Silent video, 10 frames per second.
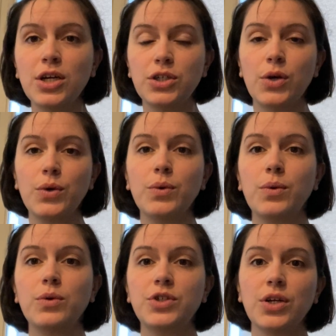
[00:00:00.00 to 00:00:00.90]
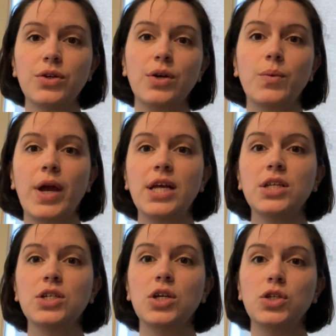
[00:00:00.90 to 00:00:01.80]
showed children
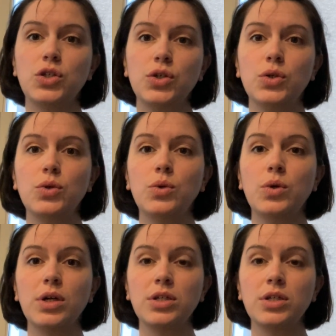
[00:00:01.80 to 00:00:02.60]
ways to